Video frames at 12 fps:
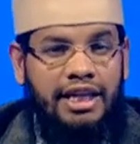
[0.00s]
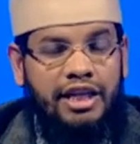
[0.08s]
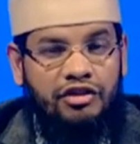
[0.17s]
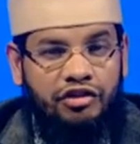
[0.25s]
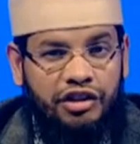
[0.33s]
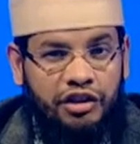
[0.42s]

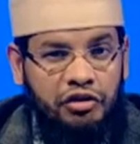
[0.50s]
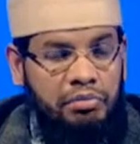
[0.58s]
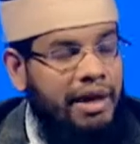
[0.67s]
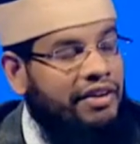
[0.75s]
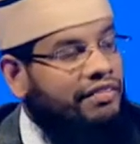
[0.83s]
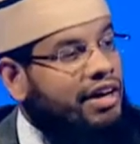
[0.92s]
so that you
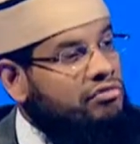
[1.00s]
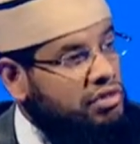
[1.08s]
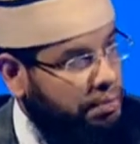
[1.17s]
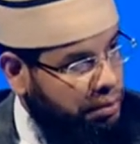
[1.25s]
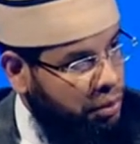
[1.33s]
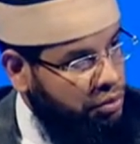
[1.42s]
may find
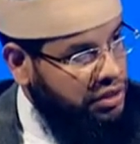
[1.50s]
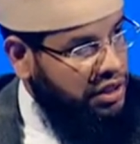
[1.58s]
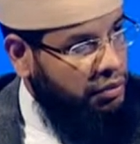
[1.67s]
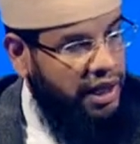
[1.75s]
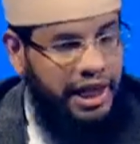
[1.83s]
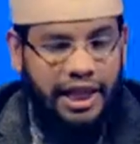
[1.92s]
repose in
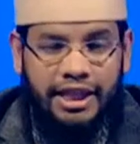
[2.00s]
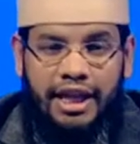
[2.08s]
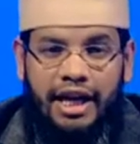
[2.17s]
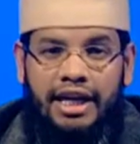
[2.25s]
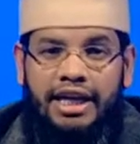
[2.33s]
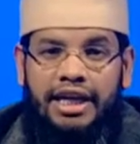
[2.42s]
one another,